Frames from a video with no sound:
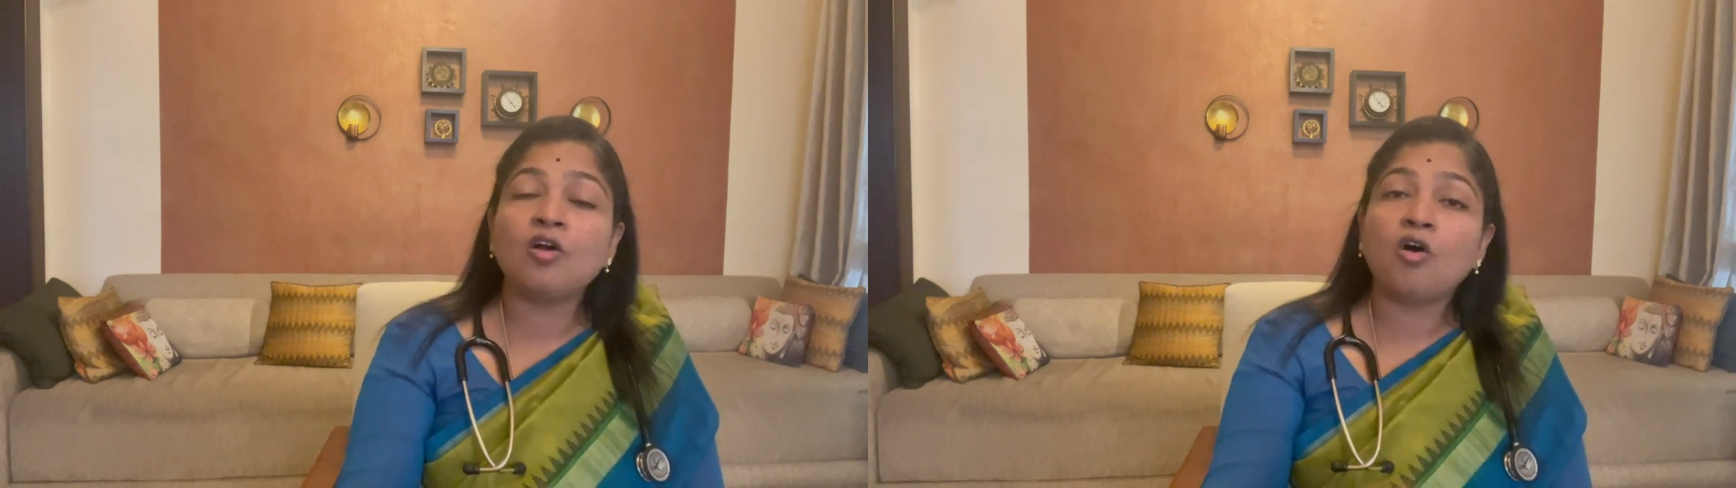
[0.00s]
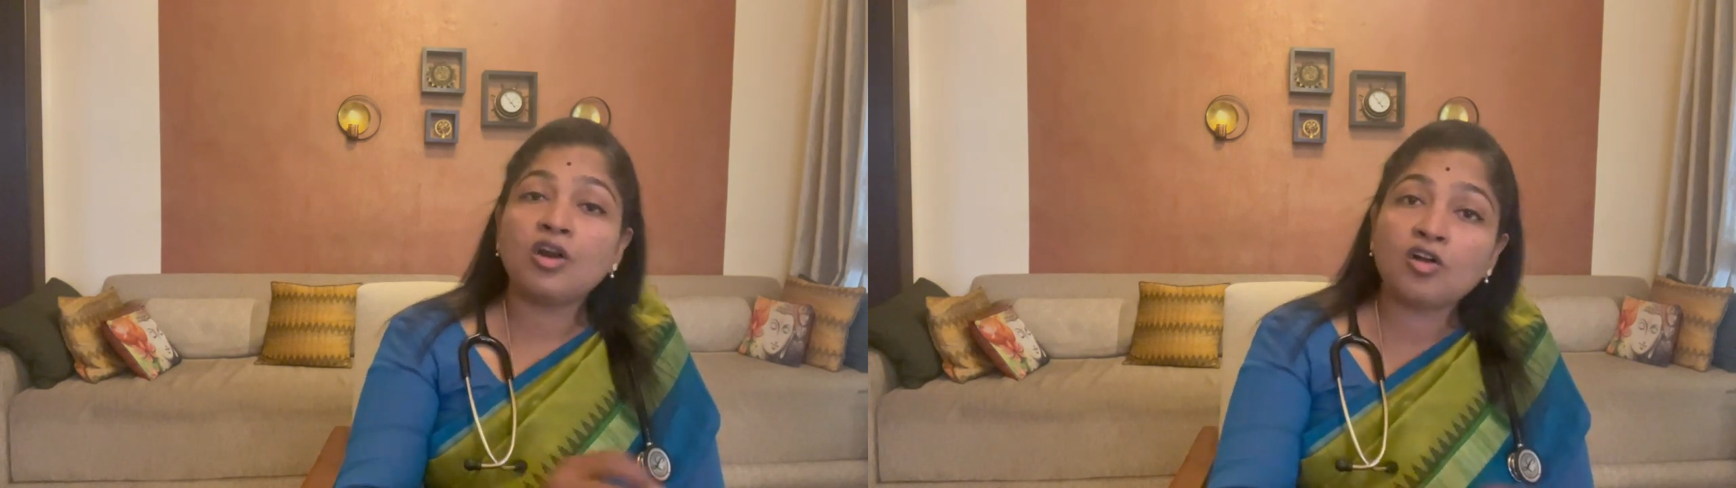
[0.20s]

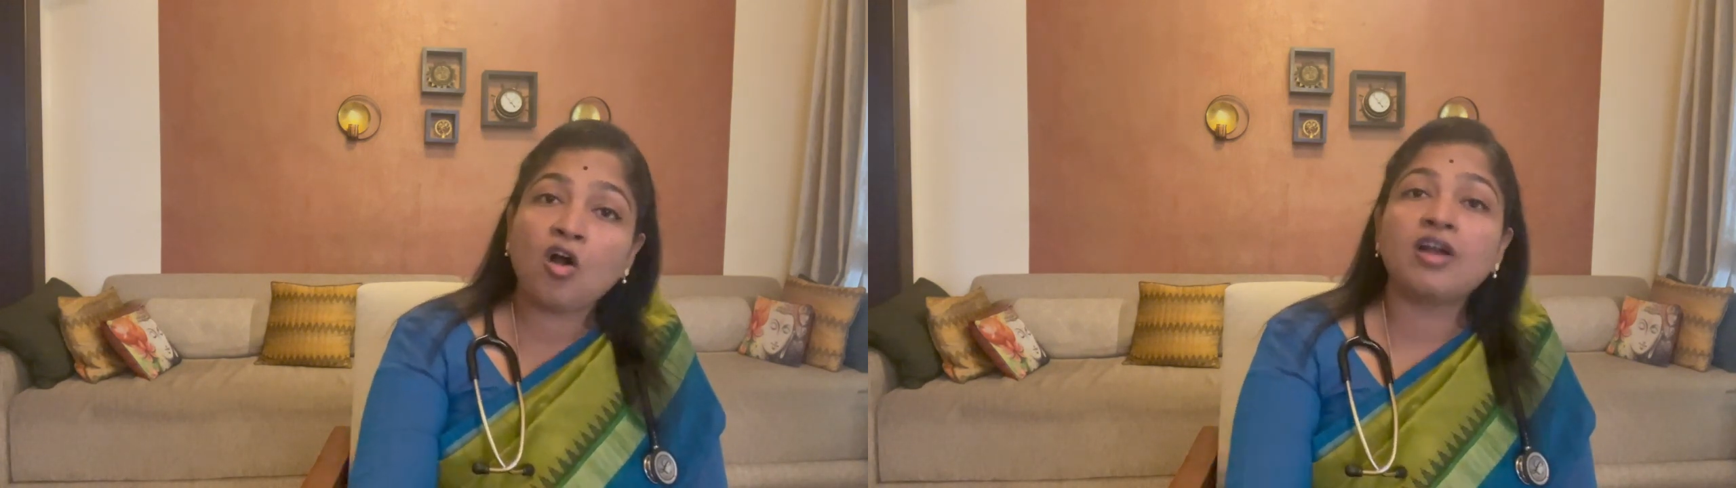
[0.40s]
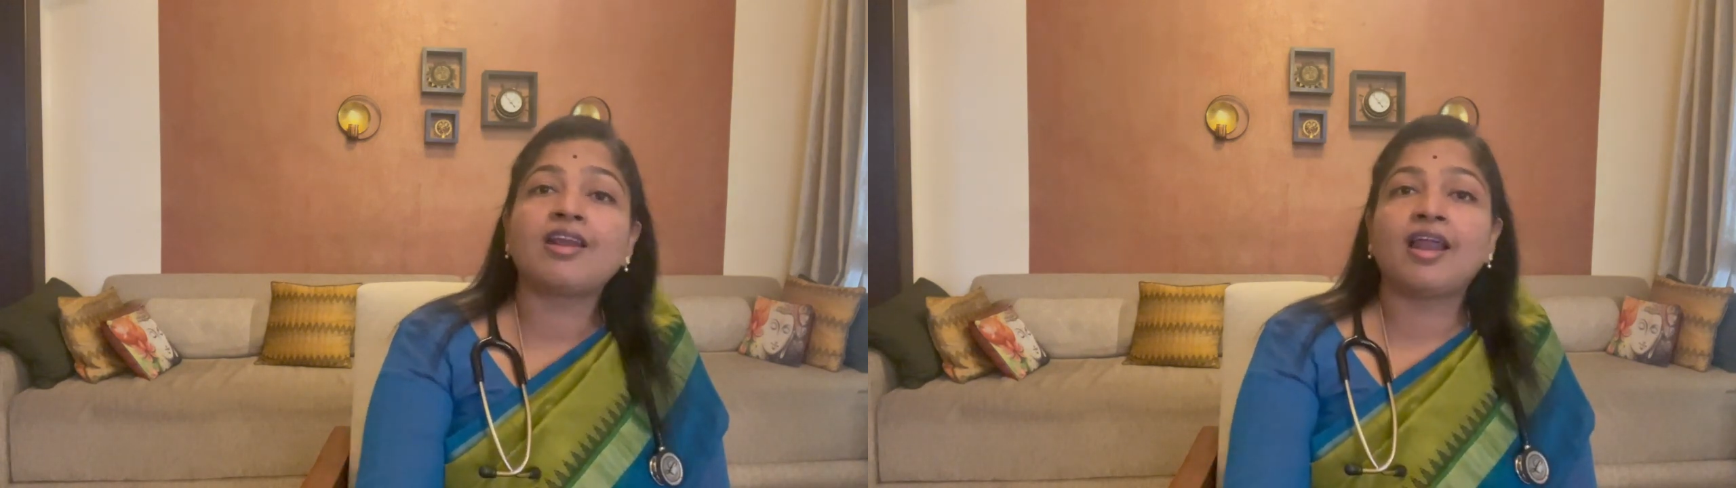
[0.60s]
or
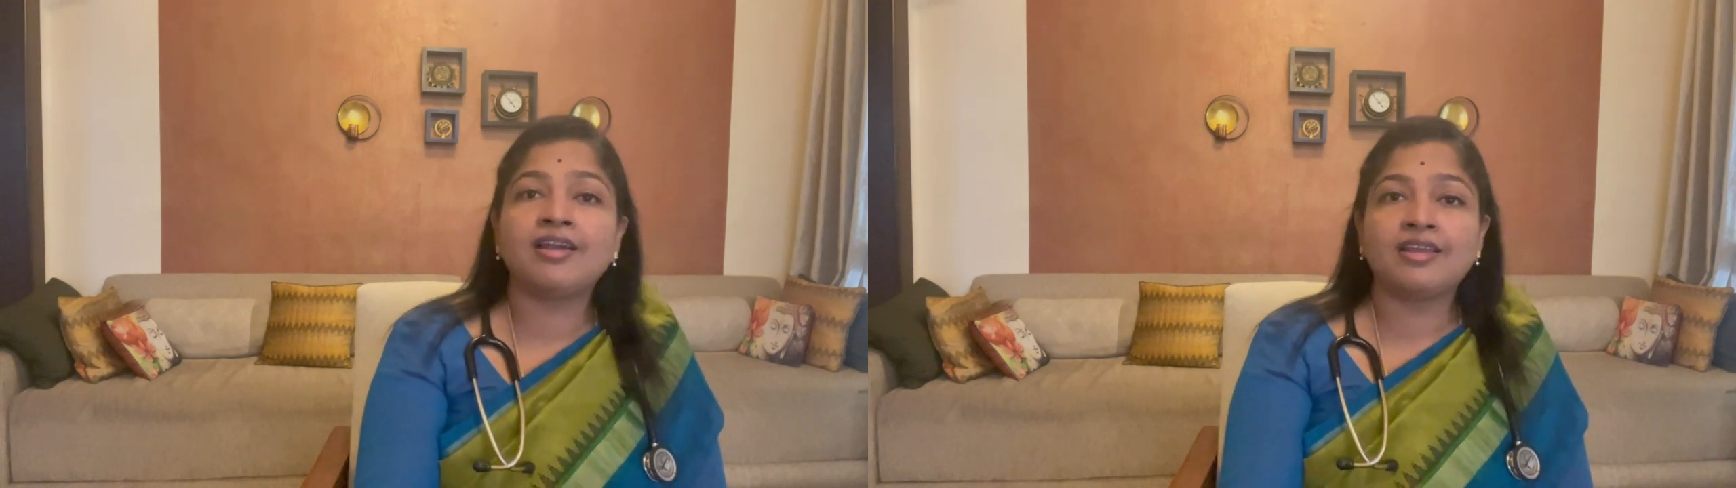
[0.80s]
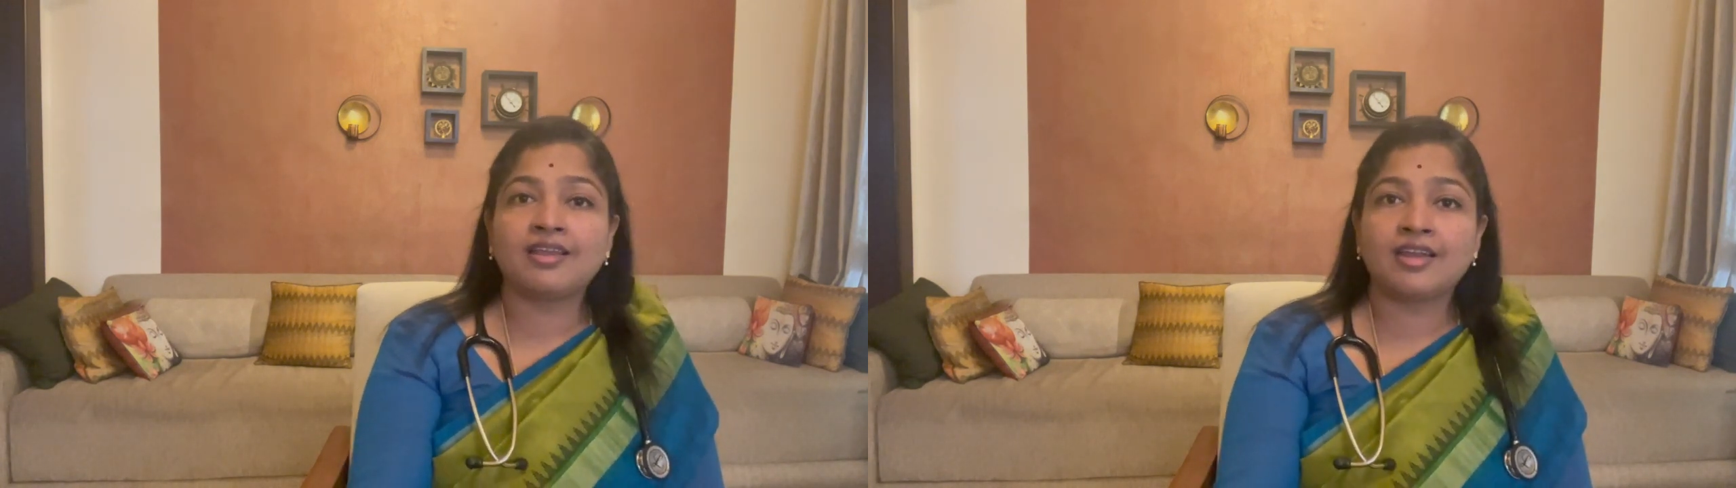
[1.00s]

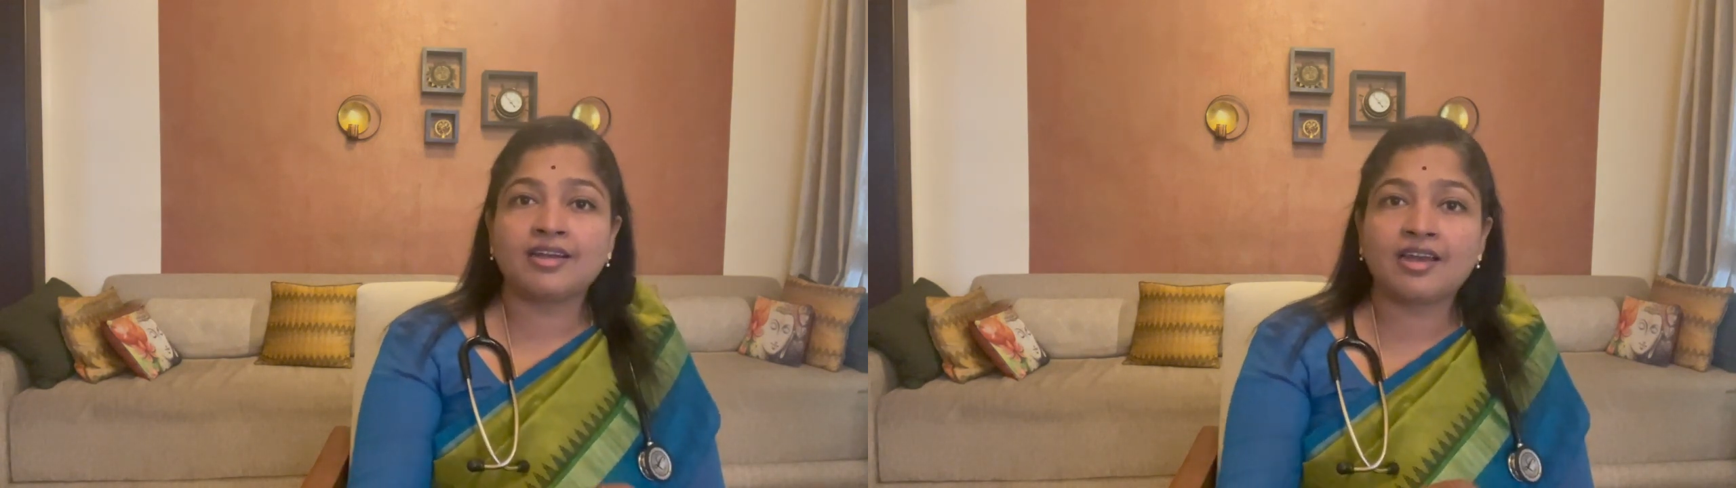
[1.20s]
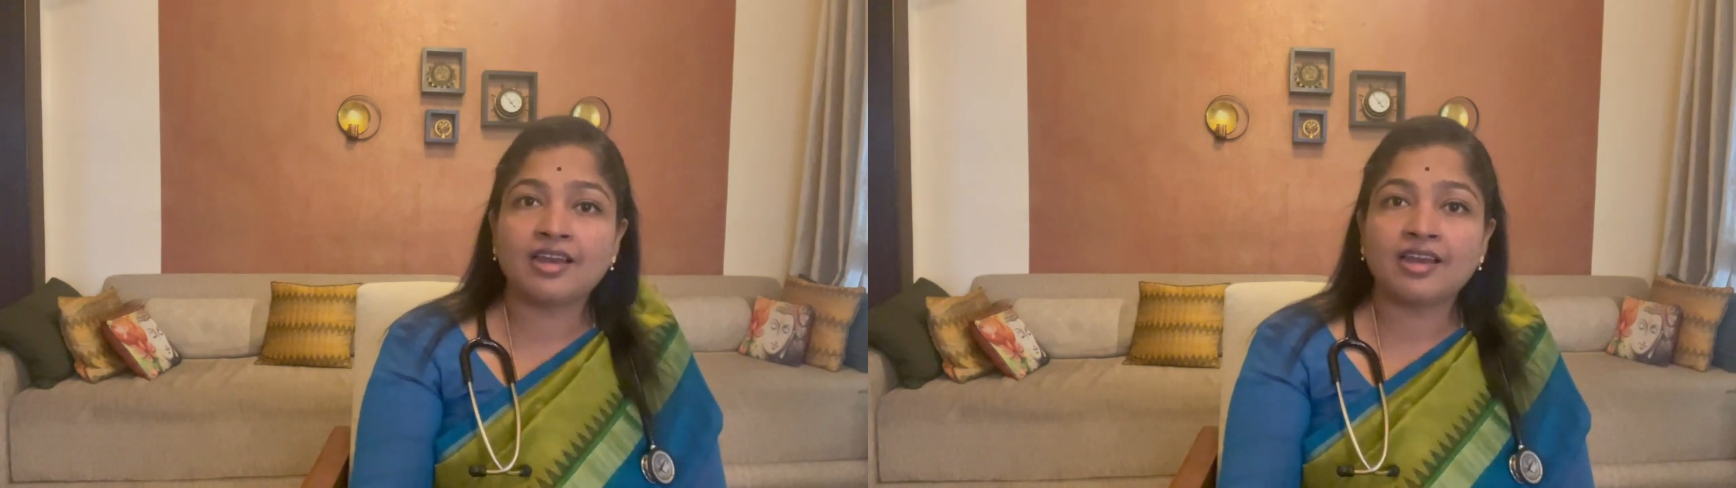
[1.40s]
contraindicated